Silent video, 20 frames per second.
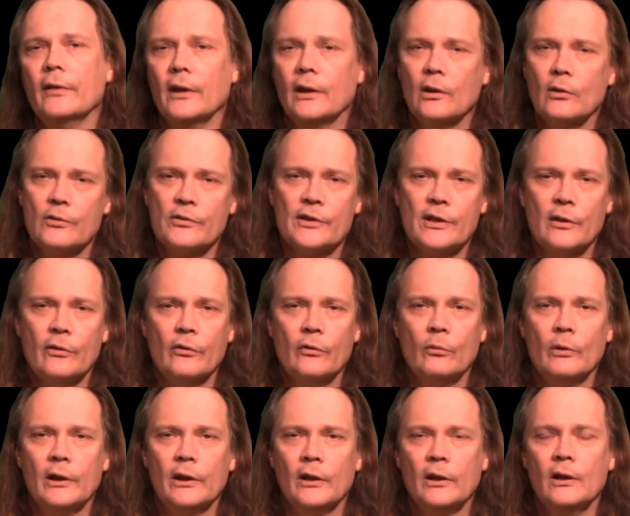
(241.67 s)
That goes down the
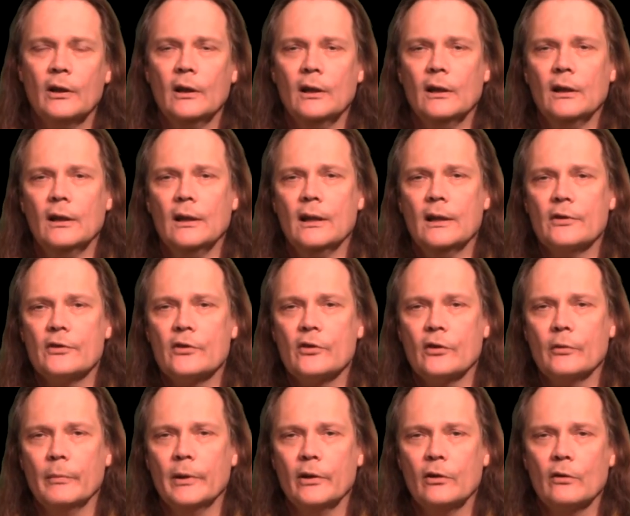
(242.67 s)
wire, and so
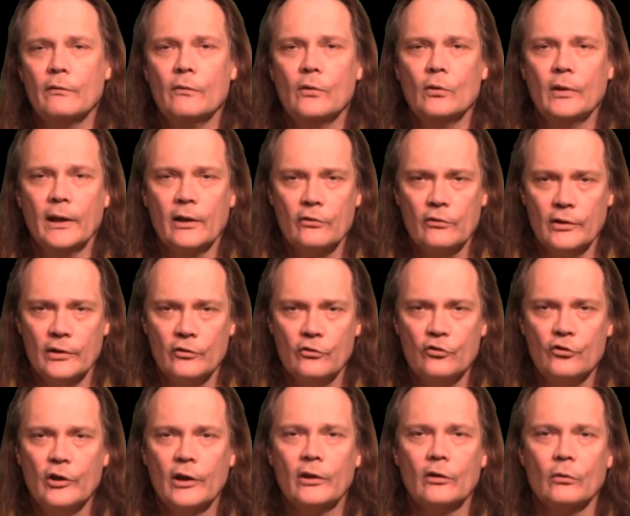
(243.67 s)
the microphone actually
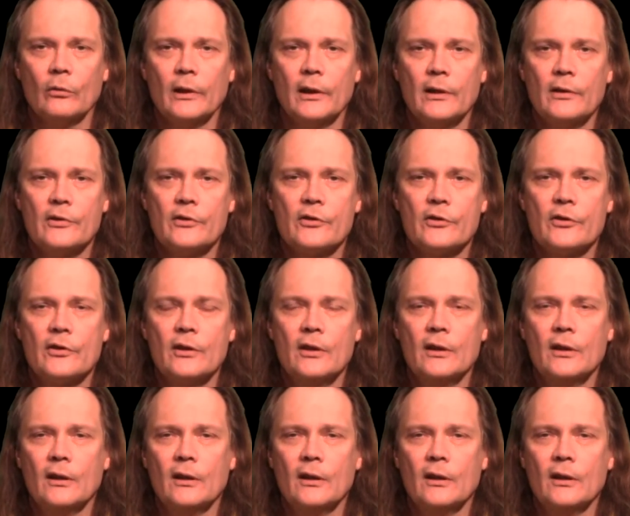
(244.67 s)
generates